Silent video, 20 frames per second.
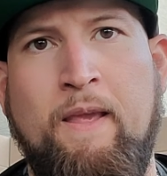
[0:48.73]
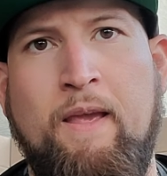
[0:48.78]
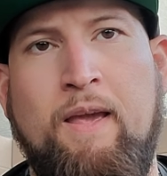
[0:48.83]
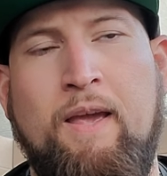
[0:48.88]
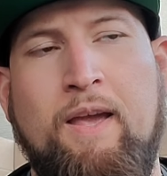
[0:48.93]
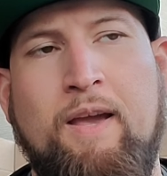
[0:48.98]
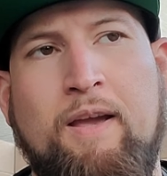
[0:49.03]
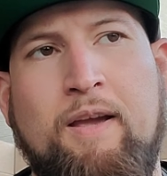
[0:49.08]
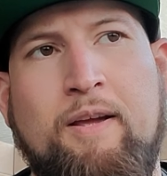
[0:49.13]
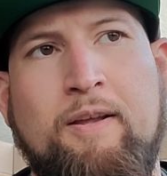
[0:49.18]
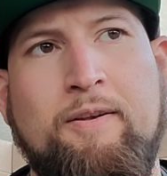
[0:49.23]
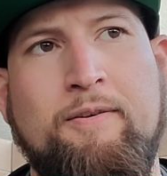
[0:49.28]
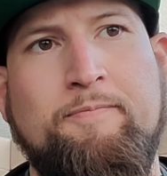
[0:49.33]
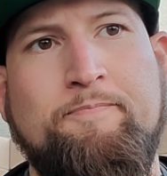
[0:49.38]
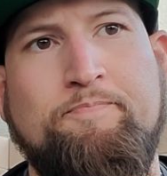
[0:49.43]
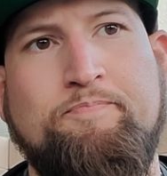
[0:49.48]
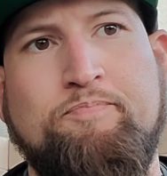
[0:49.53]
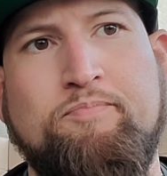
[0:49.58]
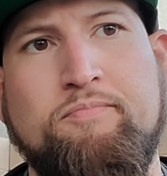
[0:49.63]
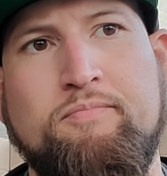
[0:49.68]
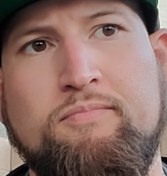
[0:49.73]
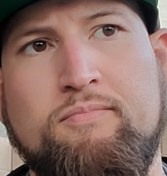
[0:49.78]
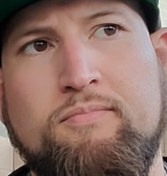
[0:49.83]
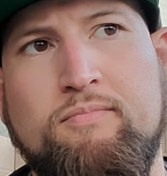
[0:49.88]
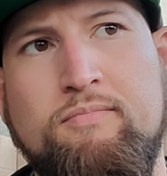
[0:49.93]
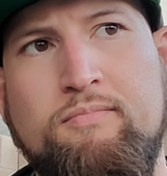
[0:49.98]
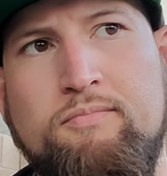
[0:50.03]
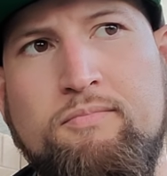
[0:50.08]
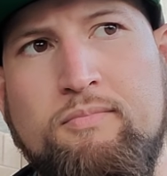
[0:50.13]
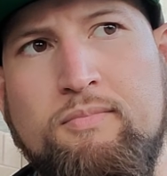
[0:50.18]
And
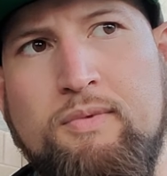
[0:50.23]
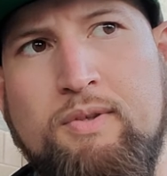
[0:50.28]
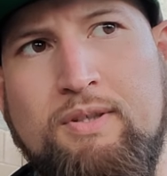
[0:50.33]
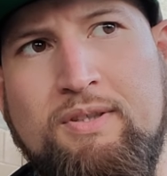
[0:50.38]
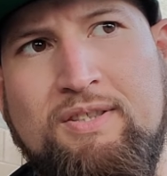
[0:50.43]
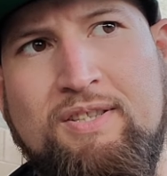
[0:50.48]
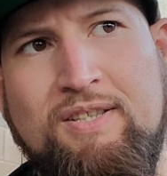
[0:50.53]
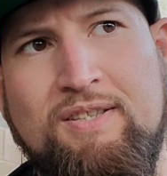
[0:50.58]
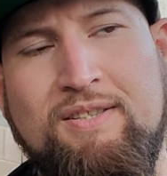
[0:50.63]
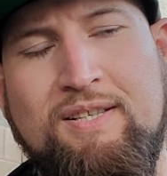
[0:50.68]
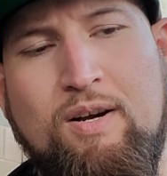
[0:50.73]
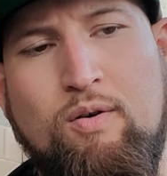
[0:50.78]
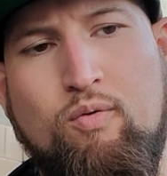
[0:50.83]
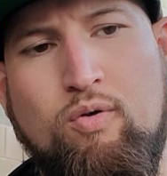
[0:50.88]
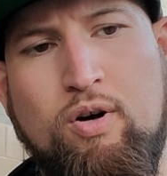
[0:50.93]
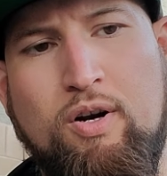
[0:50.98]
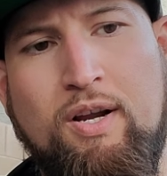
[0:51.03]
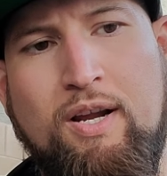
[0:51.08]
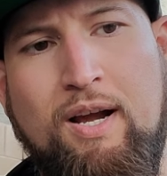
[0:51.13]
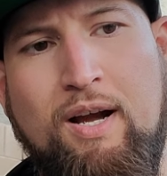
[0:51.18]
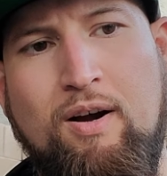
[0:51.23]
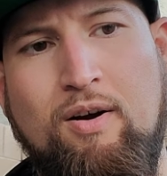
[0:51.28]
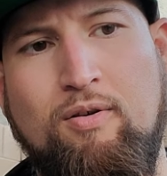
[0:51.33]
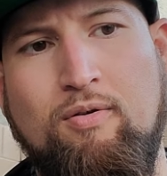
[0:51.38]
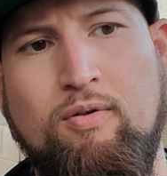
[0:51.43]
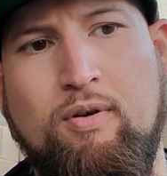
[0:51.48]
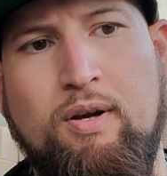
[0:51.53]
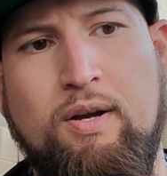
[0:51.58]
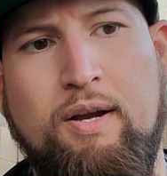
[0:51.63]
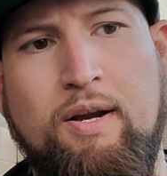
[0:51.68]
since I work
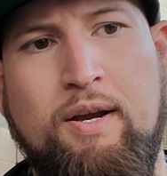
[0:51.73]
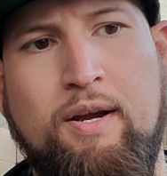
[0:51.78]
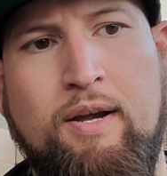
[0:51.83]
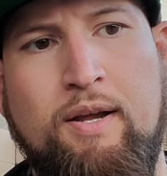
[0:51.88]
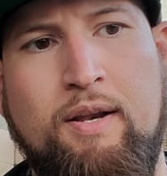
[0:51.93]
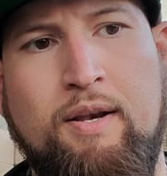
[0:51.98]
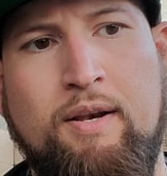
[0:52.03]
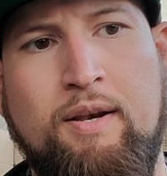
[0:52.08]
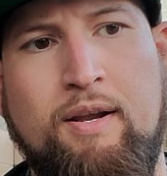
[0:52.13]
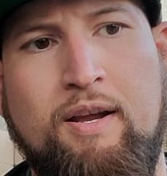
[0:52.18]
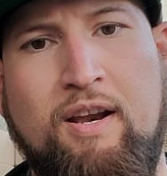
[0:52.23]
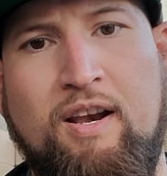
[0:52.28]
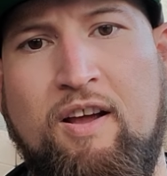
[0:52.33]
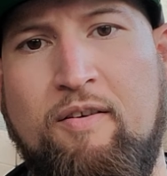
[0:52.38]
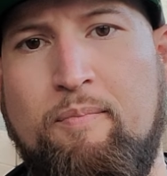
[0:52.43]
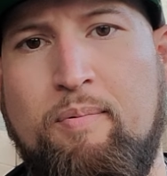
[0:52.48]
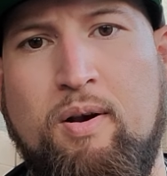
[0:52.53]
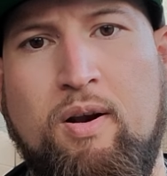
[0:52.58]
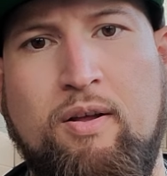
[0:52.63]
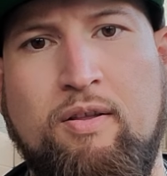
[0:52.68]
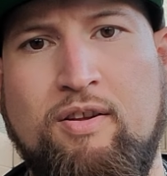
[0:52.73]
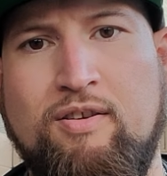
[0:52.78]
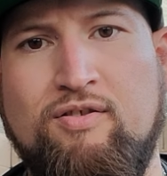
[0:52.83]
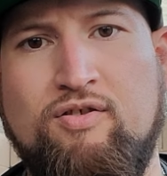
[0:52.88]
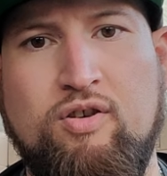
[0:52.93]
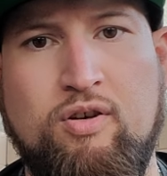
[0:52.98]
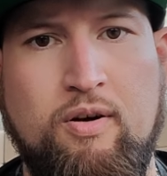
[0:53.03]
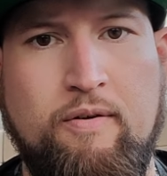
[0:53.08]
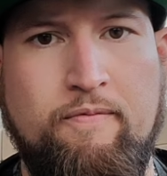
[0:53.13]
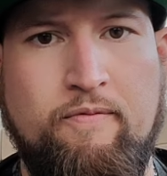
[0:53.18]
out, and I've been on this
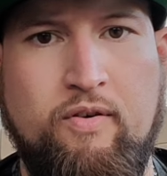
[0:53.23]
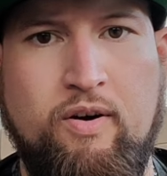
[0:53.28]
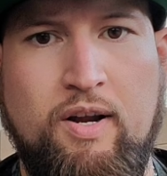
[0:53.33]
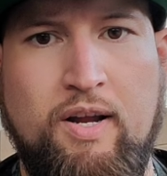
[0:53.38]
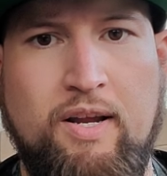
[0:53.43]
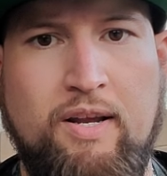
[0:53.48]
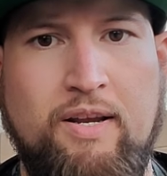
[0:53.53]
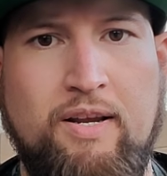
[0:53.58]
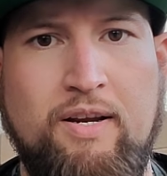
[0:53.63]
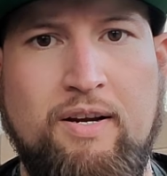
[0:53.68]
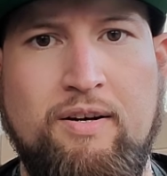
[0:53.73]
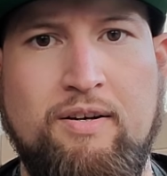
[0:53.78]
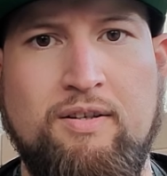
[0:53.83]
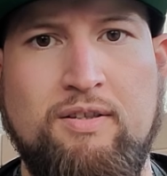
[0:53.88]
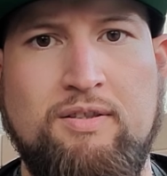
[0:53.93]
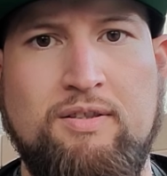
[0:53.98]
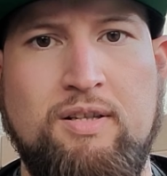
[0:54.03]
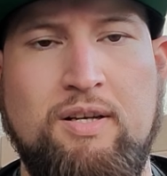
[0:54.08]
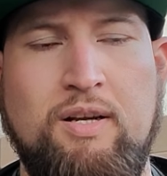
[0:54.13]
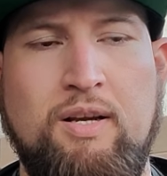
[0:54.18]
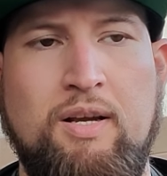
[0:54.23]
journey for 8 years,